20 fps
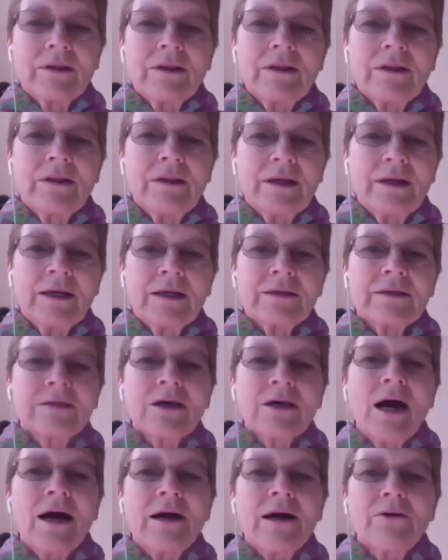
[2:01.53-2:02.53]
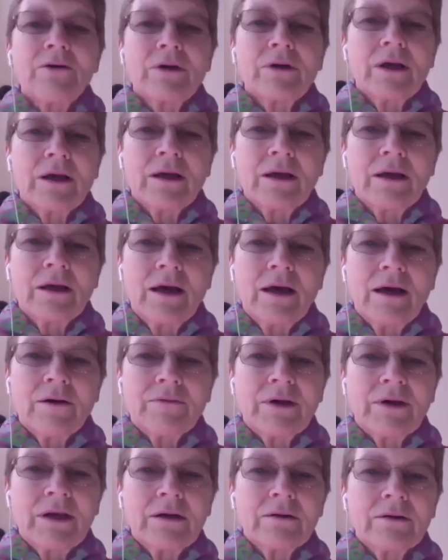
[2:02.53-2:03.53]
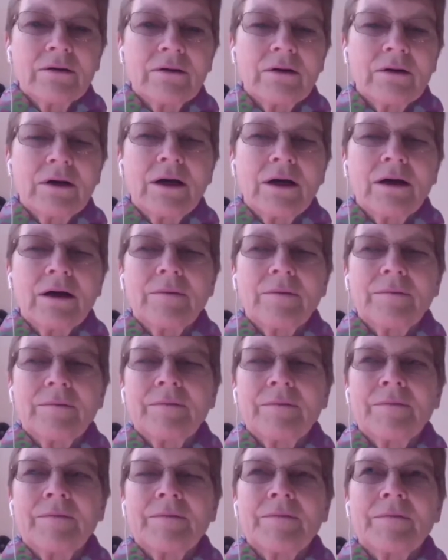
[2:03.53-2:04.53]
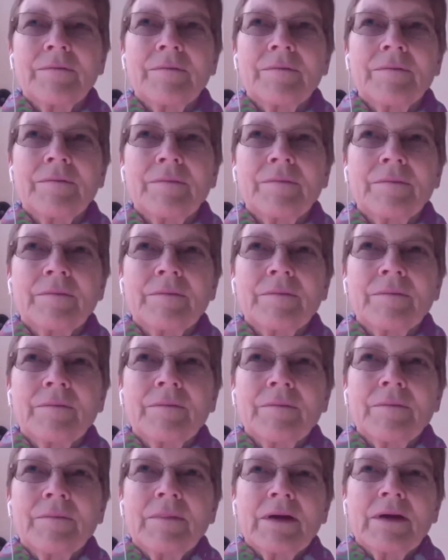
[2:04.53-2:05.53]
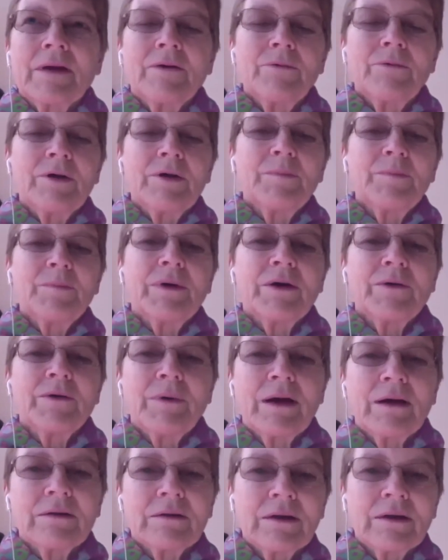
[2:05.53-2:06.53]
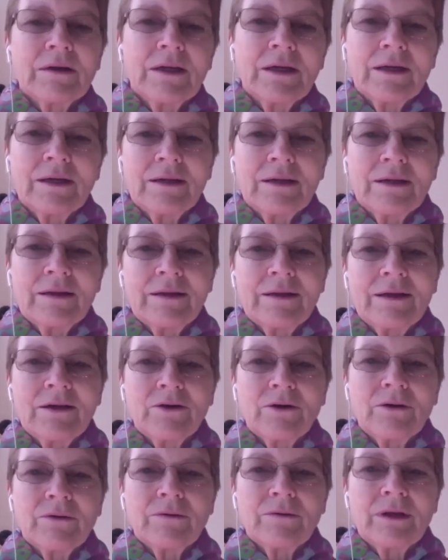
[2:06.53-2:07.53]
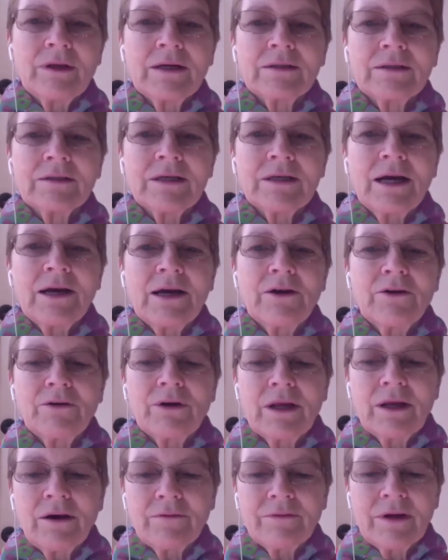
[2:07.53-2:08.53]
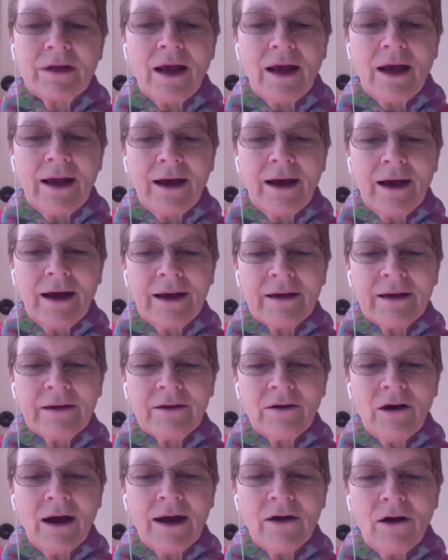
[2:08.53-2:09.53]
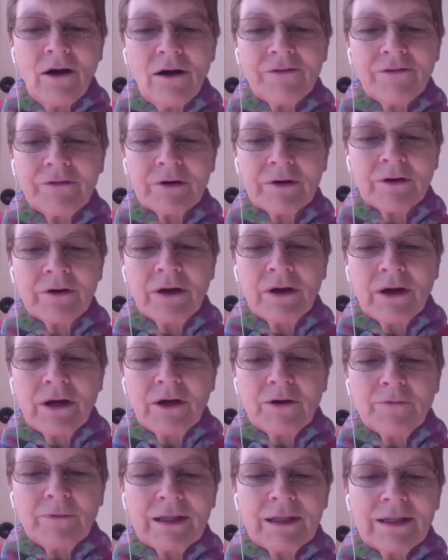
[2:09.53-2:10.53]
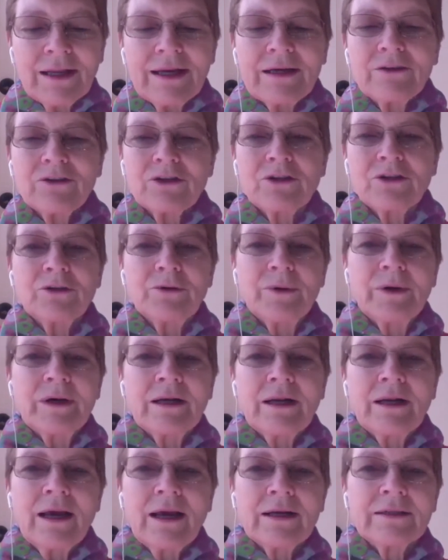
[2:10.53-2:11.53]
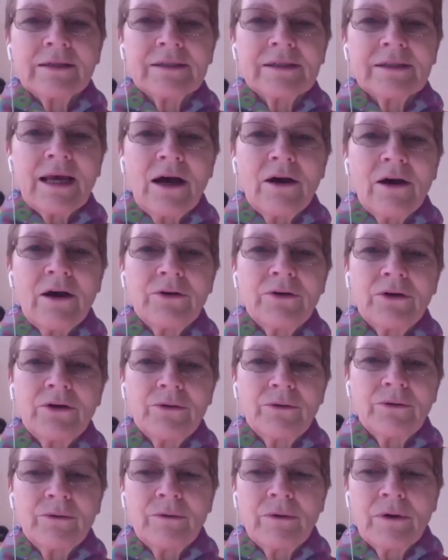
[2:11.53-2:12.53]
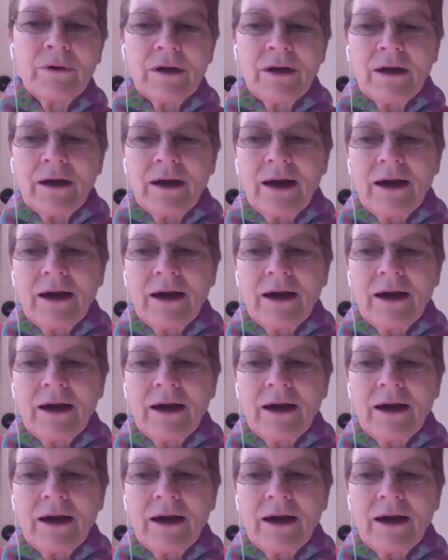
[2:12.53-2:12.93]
the entirety of it. It would be around the entirety of it. I often relate to it as how do you